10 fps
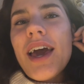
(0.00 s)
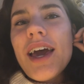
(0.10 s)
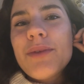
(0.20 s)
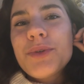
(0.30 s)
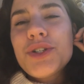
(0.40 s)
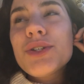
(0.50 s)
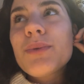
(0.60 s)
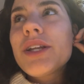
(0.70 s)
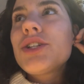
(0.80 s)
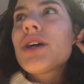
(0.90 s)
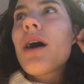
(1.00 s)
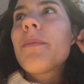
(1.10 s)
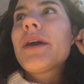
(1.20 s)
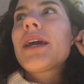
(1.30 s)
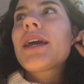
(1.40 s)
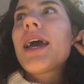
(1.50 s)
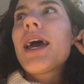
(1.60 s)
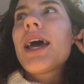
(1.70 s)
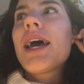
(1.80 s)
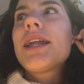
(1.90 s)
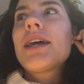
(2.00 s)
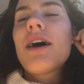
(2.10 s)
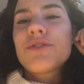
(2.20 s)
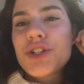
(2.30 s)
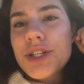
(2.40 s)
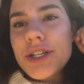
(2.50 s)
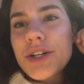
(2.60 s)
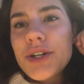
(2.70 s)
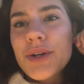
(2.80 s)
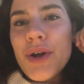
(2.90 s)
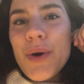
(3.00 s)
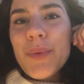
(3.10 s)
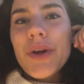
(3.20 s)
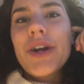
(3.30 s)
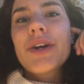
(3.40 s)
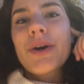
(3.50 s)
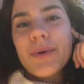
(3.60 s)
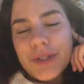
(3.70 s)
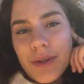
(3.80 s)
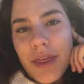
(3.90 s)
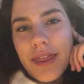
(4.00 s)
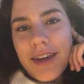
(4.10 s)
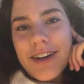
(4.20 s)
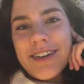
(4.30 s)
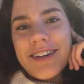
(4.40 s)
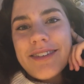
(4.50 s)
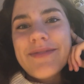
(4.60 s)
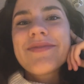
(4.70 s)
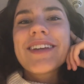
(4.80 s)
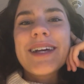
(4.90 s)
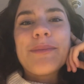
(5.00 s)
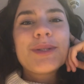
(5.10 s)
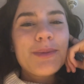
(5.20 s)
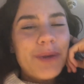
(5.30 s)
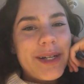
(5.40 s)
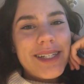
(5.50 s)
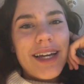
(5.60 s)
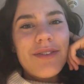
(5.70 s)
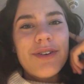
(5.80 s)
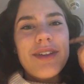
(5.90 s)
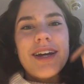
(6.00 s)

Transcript: And we just went shopping and after dinner we're going to the theater. I'm super excited for